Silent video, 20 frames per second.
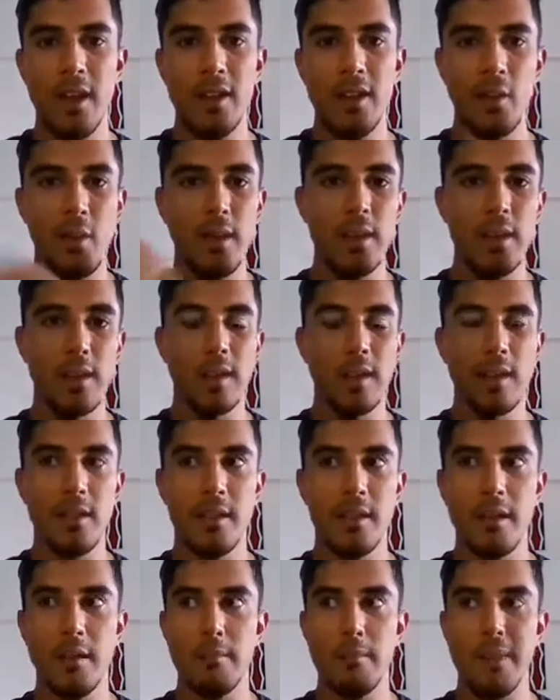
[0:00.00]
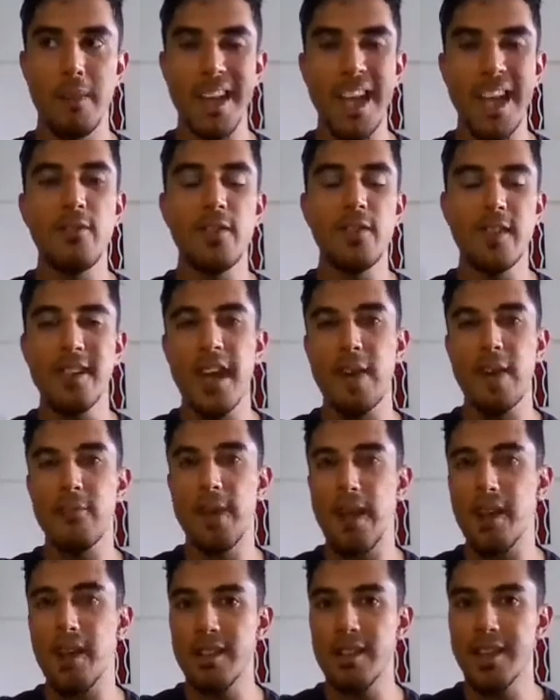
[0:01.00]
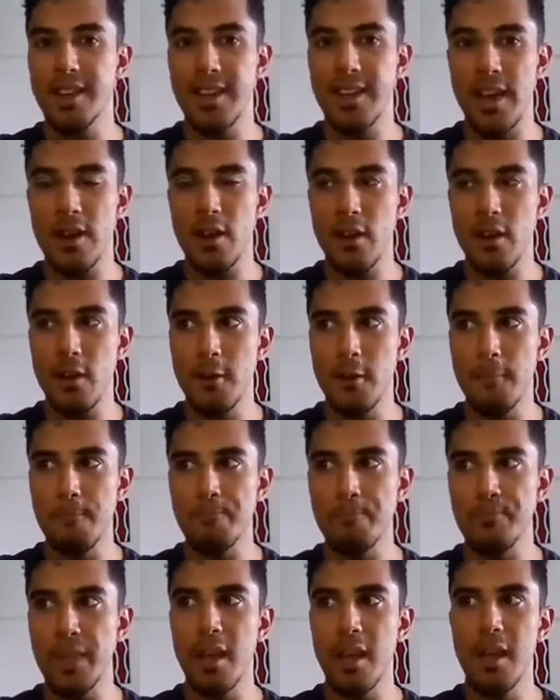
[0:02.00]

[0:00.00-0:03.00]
the behavior that got validated at home